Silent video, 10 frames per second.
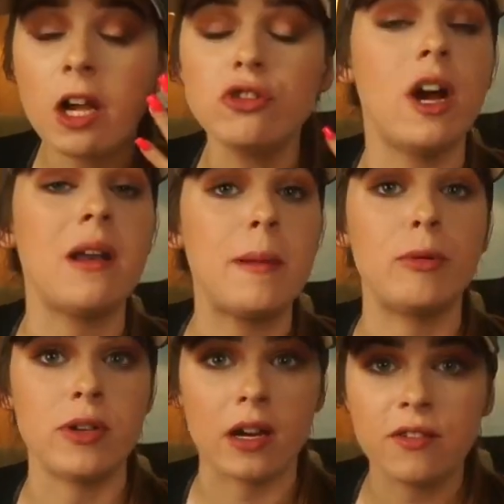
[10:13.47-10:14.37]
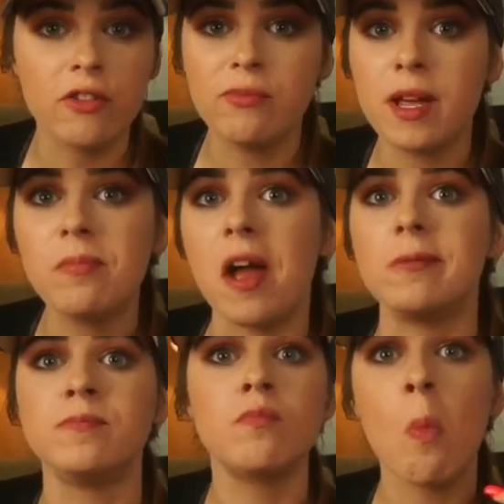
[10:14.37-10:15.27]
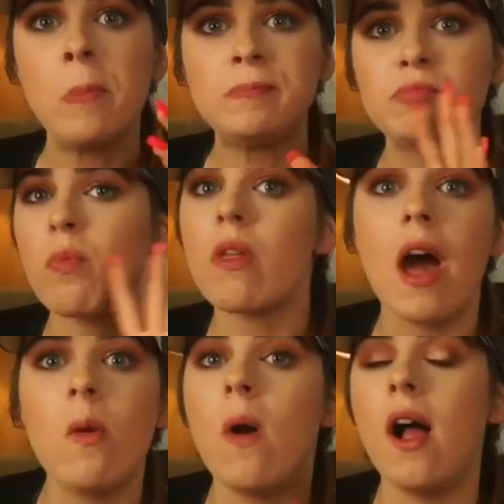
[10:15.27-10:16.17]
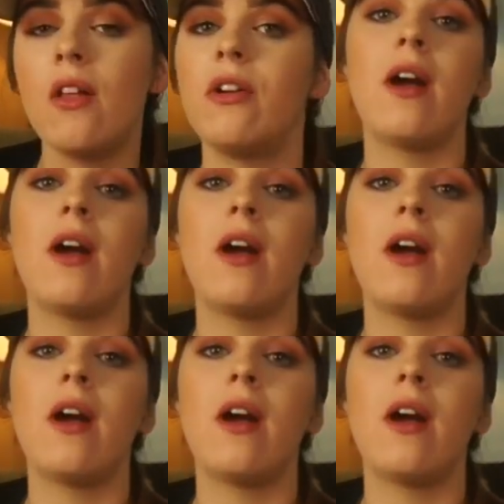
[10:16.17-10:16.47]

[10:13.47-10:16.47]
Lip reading: trying to be protective of me. Like, I don't want other